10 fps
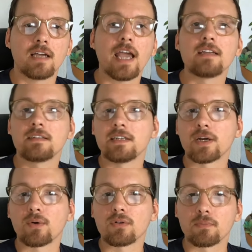
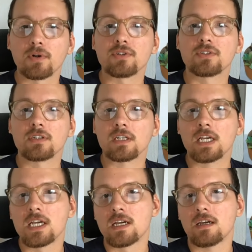80-year-old person
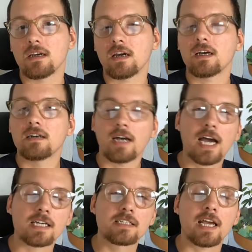
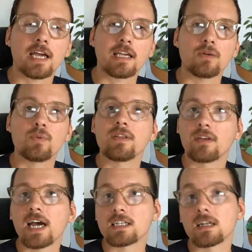hashtagging with
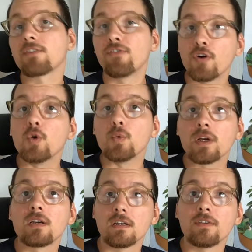hashtag
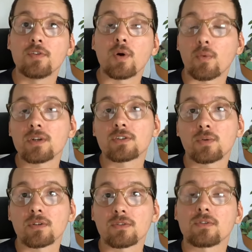food if you are a
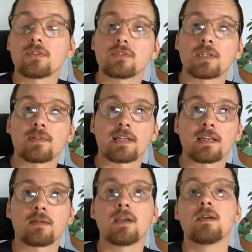restaurant or something like that.